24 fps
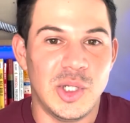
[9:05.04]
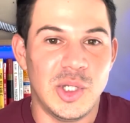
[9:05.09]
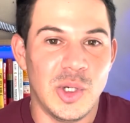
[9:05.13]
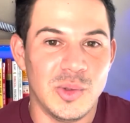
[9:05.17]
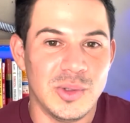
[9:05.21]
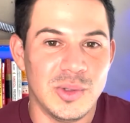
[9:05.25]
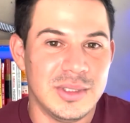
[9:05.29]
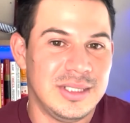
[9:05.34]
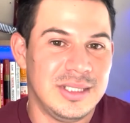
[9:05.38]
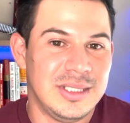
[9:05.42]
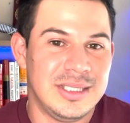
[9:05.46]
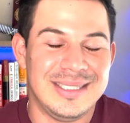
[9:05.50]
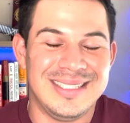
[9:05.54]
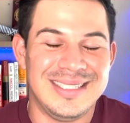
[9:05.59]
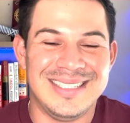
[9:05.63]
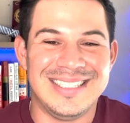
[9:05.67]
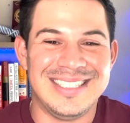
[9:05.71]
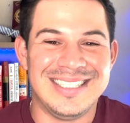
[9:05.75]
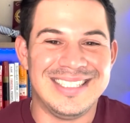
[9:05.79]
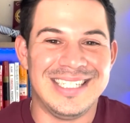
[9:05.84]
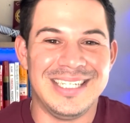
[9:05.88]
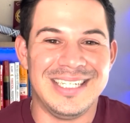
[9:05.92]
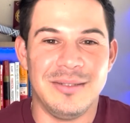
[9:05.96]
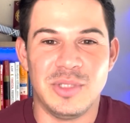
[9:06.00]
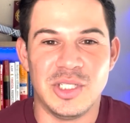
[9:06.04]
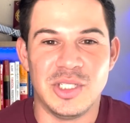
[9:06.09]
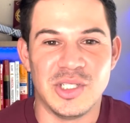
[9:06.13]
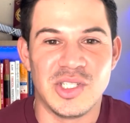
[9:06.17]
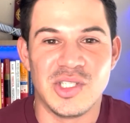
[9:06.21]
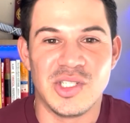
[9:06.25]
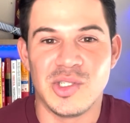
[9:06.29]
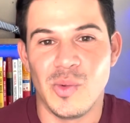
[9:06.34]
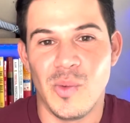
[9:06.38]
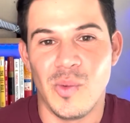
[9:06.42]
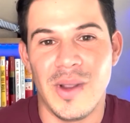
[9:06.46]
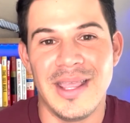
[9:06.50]
don't seem to
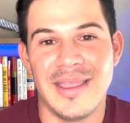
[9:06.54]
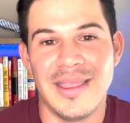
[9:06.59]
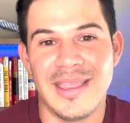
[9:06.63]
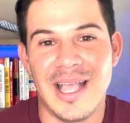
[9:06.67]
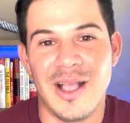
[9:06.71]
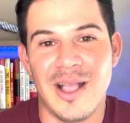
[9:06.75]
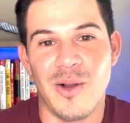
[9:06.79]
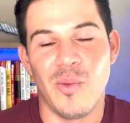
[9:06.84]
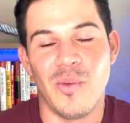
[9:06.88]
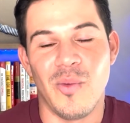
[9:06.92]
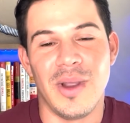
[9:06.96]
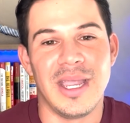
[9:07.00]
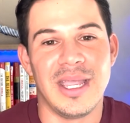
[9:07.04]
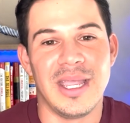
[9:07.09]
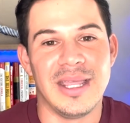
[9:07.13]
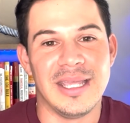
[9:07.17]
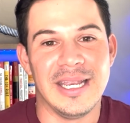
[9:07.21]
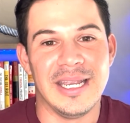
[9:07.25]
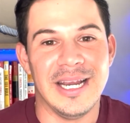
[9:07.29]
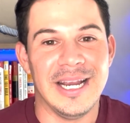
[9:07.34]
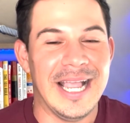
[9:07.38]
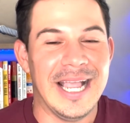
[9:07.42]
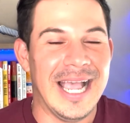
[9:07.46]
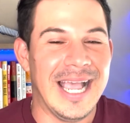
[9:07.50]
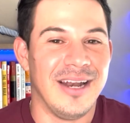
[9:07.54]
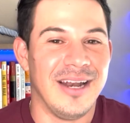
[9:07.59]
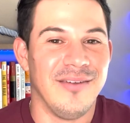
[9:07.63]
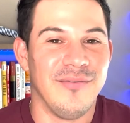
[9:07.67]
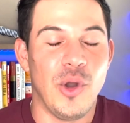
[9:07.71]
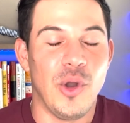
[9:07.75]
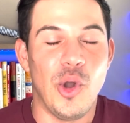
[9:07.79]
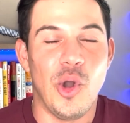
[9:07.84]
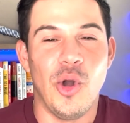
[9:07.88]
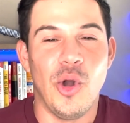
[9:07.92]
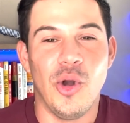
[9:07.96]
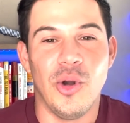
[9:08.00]
sway that way. They kind of
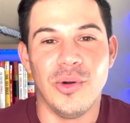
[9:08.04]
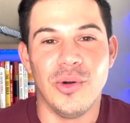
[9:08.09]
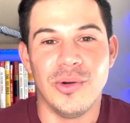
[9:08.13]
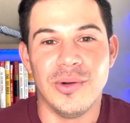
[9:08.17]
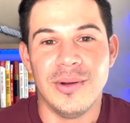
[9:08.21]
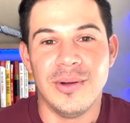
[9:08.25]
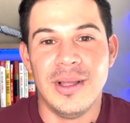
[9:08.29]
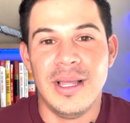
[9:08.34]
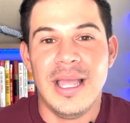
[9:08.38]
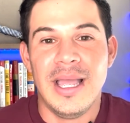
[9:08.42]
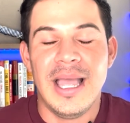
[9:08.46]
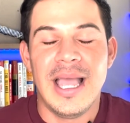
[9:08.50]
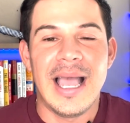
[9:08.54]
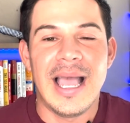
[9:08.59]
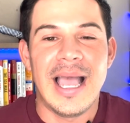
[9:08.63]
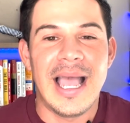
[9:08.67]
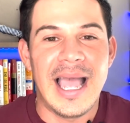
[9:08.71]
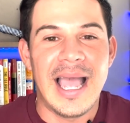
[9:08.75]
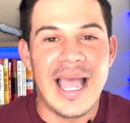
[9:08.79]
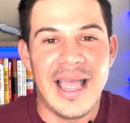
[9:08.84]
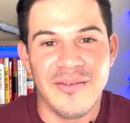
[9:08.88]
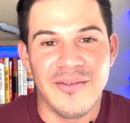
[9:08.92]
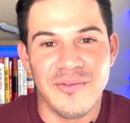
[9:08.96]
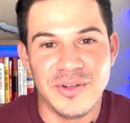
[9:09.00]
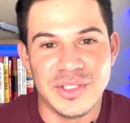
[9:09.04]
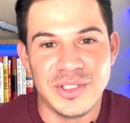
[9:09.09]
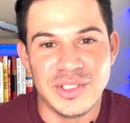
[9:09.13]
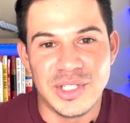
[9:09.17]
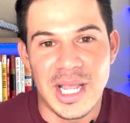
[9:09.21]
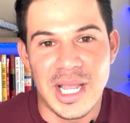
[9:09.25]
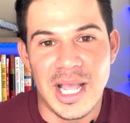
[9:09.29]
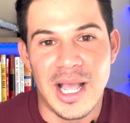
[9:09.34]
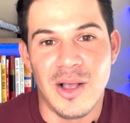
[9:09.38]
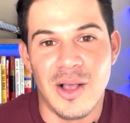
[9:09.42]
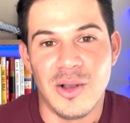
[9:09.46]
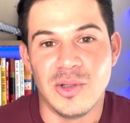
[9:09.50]
all average
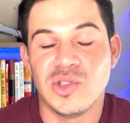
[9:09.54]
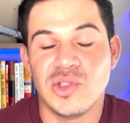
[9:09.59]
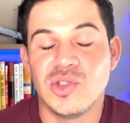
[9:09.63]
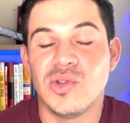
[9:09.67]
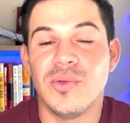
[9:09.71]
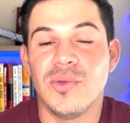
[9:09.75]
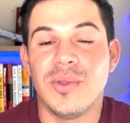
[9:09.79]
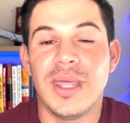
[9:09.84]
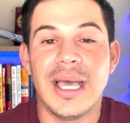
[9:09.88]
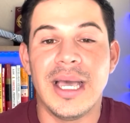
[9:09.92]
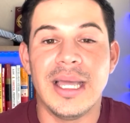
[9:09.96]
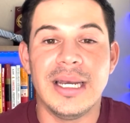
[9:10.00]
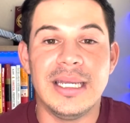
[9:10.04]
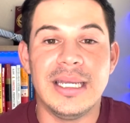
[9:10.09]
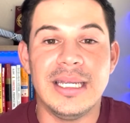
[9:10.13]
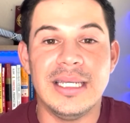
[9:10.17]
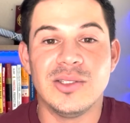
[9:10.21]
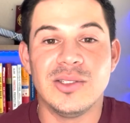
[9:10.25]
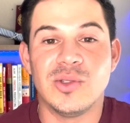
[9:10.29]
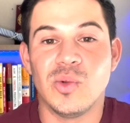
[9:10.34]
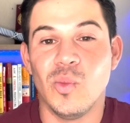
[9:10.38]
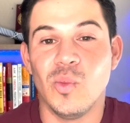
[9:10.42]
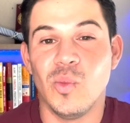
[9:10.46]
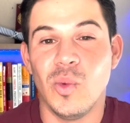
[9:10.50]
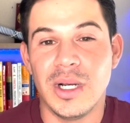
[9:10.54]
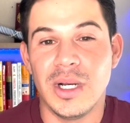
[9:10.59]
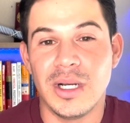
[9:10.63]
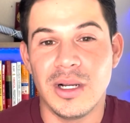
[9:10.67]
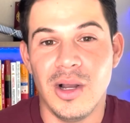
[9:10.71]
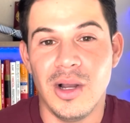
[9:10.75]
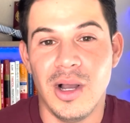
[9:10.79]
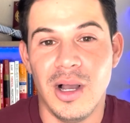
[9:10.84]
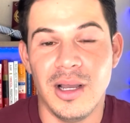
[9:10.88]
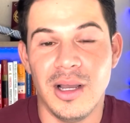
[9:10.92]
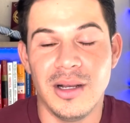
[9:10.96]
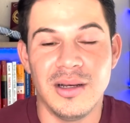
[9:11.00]
out. So that is one
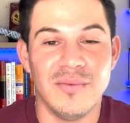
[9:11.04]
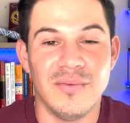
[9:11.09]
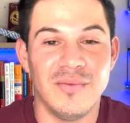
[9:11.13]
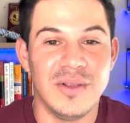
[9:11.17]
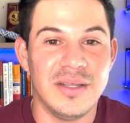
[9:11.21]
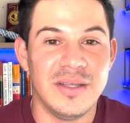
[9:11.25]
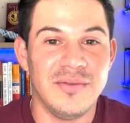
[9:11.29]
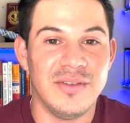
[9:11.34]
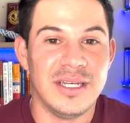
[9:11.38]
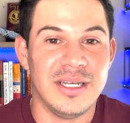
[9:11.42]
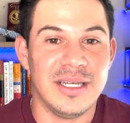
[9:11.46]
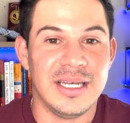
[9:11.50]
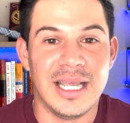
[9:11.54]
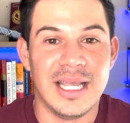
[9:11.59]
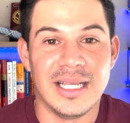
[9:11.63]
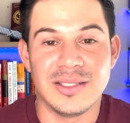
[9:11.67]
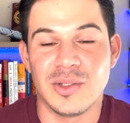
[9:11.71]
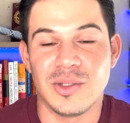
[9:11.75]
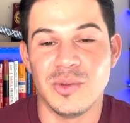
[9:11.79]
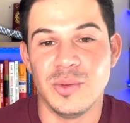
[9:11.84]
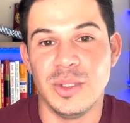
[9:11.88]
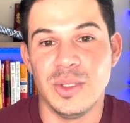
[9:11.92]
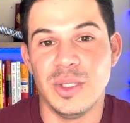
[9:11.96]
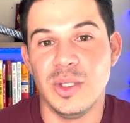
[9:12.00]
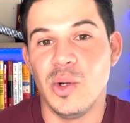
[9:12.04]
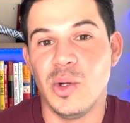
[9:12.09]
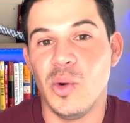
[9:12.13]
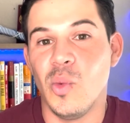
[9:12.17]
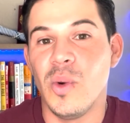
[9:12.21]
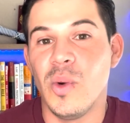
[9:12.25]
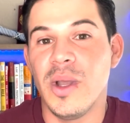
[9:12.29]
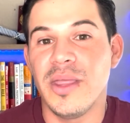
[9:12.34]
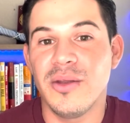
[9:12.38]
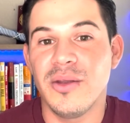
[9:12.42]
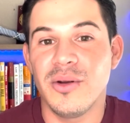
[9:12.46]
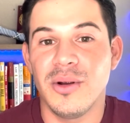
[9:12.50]
con of living in Escondido,
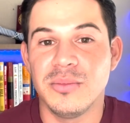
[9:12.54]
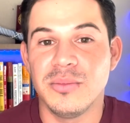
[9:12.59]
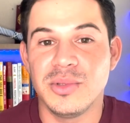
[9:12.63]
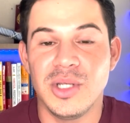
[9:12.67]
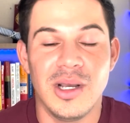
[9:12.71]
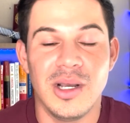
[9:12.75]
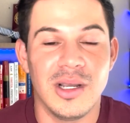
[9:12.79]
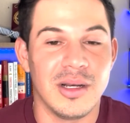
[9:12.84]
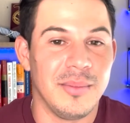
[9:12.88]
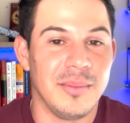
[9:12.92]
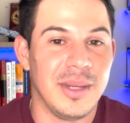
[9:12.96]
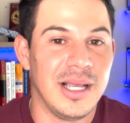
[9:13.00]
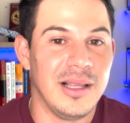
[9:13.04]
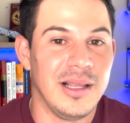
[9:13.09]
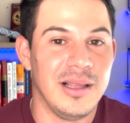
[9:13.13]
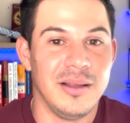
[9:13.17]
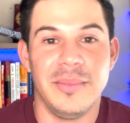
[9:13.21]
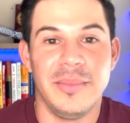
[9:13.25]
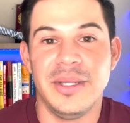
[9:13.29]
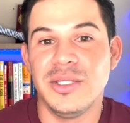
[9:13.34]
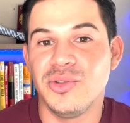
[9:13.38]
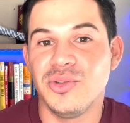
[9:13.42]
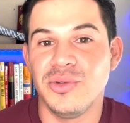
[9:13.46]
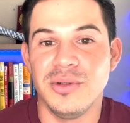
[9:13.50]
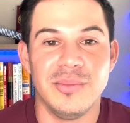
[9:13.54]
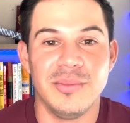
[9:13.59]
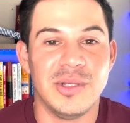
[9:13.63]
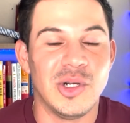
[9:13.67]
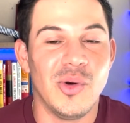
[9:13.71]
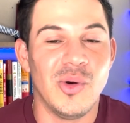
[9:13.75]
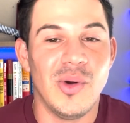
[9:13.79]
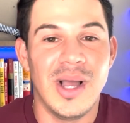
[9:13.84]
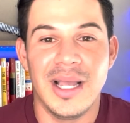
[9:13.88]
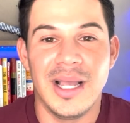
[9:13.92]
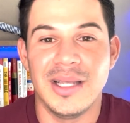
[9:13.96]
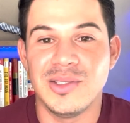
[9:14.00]
whether I'm talking about elementary,
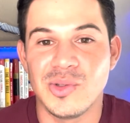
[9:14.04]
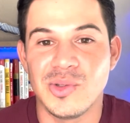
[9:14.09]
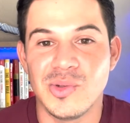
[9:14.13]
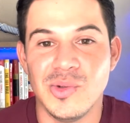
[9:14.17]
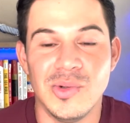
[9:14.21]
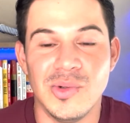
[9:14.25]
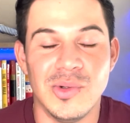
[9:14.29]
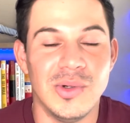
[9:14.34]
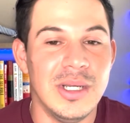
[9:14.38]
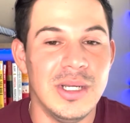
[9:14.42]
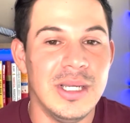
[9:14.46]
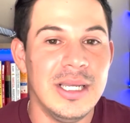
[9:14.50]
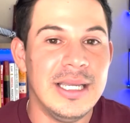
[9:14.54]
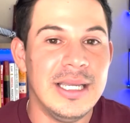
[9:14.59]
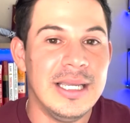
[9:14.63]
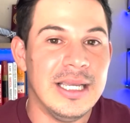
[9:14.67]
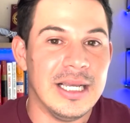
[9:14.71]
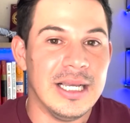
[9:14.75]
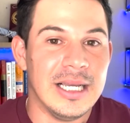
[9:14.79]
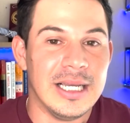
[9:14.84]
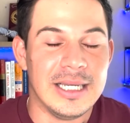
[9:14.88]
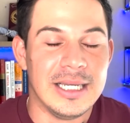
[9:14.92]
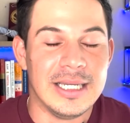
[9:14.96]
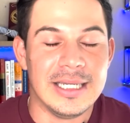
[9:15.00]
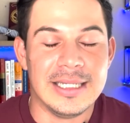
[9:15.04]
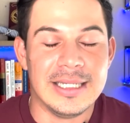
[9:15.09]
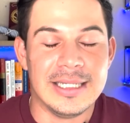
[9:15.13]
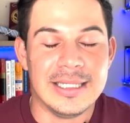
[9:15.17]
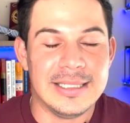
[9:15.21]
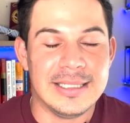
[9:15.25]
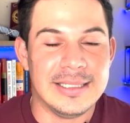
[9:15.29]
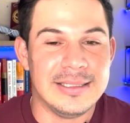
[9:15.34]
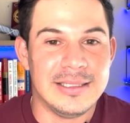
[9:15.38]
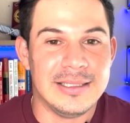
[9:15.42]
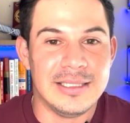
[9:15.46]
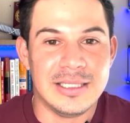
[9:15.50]
middle, high school,
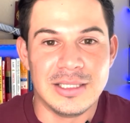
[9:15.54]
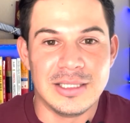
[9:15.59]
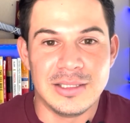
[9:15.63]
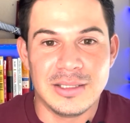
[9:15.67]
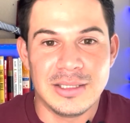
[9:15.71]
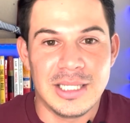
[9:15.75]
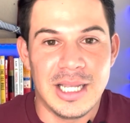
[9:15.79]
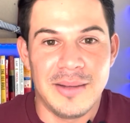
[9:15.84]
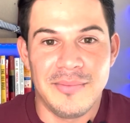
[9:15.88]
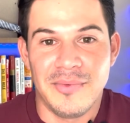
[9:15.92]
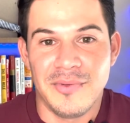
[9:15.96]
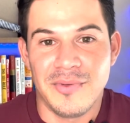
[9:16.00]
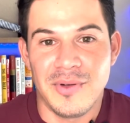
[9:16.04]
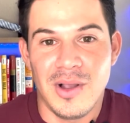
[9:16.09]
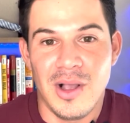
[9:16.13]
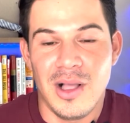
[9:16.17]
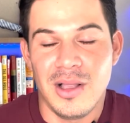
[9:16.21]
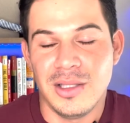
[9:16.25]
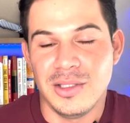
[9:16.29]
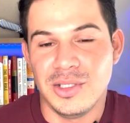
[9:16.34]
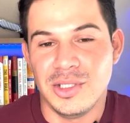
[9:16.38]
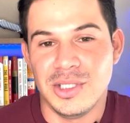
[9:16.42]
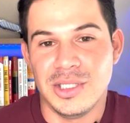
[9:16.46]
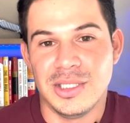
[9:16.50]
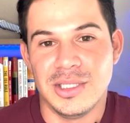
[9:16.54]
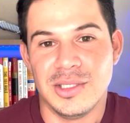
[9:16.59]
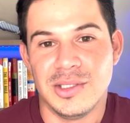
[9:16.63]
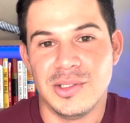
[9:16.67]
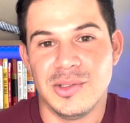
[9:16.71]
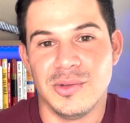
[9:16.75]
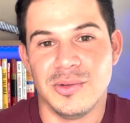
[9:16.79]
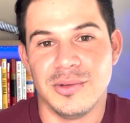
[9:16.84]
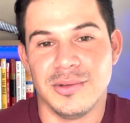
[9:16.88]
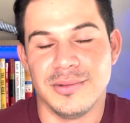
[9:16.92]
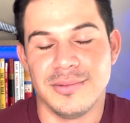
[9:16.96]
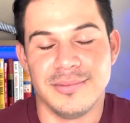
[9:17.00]
any type of colleges
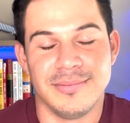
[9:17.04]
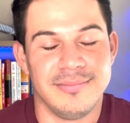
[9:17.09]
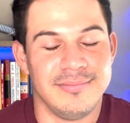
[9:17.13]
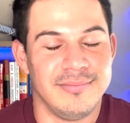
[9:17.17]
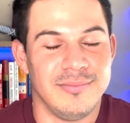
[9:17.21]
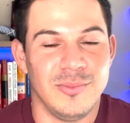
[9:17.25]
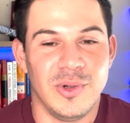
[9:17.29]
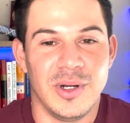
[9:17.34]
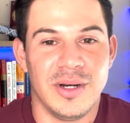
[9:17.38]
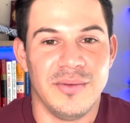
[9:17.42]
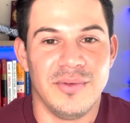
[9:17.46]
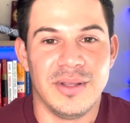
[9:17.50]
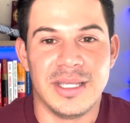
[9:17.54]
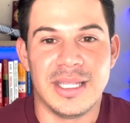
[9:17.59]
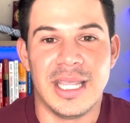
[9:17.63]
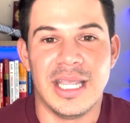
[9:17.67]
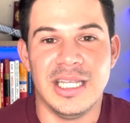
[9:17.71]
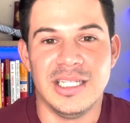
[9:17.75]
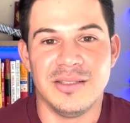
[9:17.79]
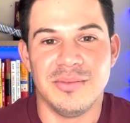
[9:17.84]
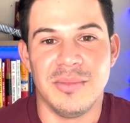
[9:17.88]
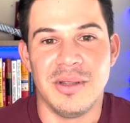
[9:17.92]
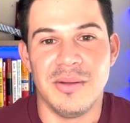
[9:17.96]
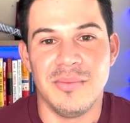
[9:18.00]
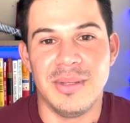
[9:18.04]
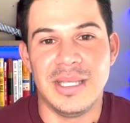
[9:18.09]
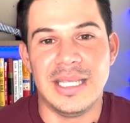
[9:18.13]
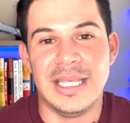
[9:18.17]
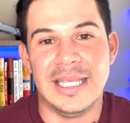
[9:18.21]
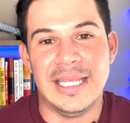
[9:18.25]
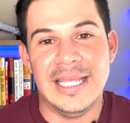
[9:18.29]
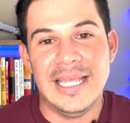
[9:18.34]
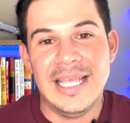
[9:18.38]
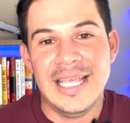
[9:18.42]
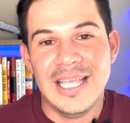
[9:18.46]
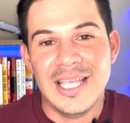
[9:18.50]
or whatever the case may
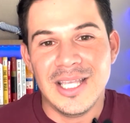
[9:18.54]
be.